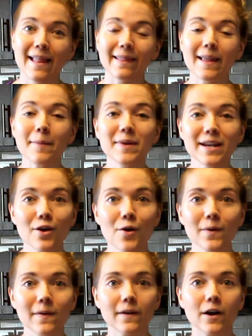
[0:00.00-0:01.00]
Let me
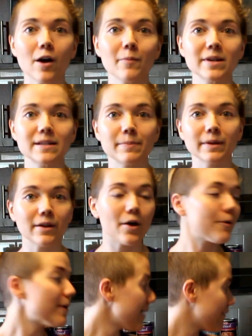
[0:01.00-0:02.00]
know in the comments
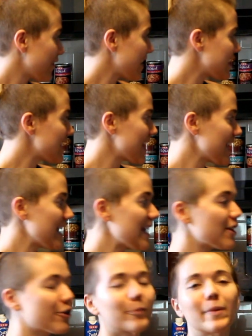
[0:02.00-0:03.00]
below if anything
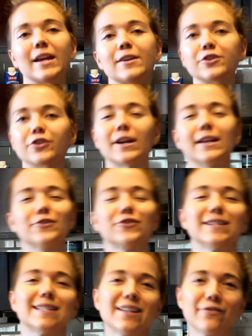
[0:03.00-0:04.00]
here piqued your
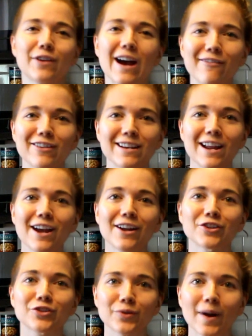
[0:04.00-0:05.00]
interest. If you haven't
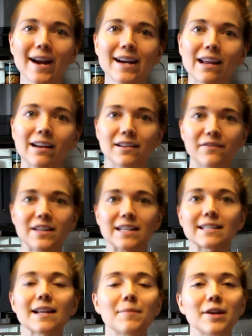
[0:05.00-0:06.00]
tried any of
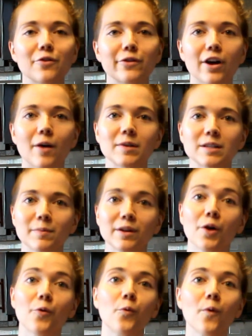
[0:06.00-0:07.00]
these, let me know in the comments
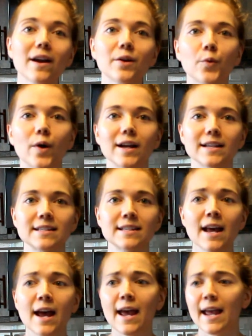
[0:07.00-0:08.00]
below what it was.